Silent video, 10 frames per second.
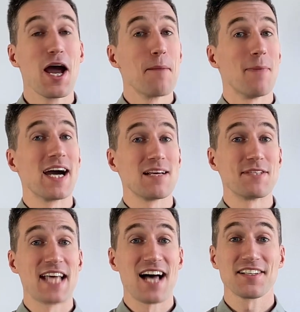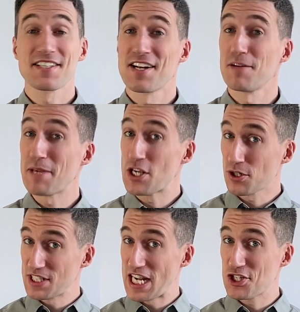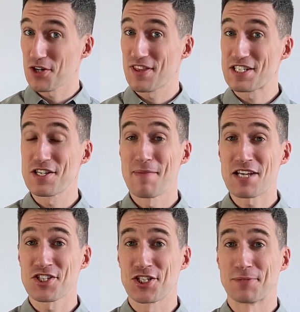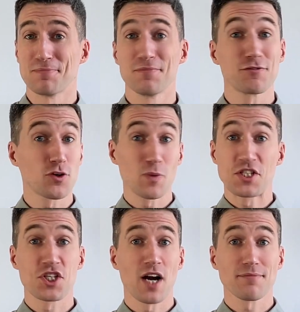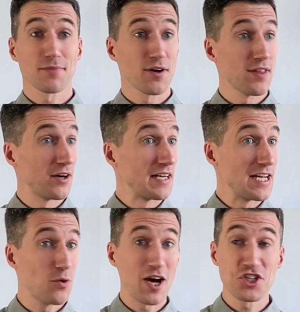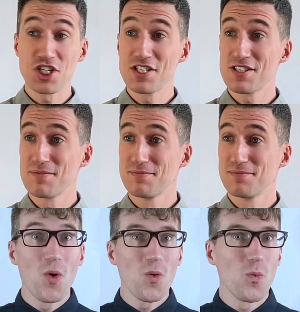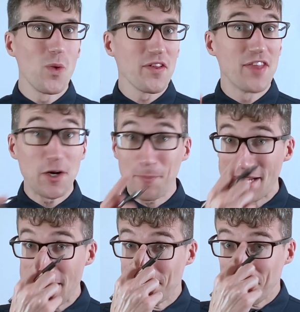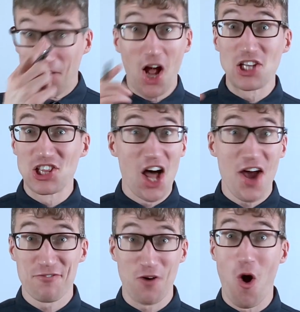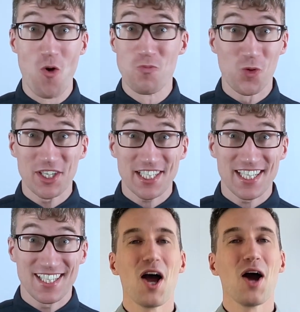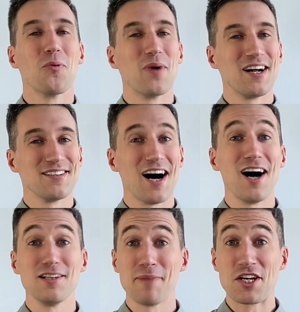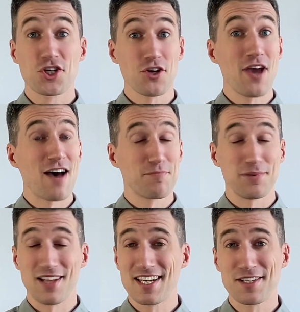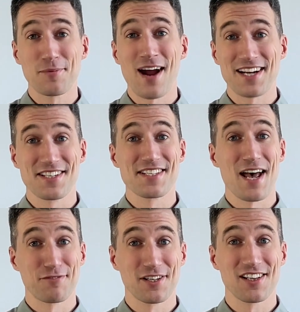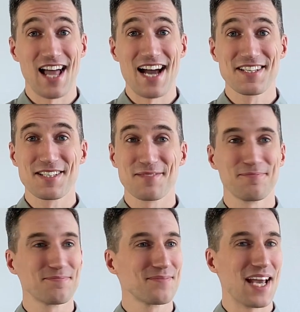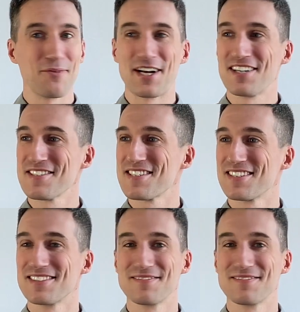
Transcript: My name is Alex, and I'll be your teacher this semester. Before we start, are there any questions? Will there be a lot of homework? Well, I'll make sure you have plenty to practice after class. Anyone else?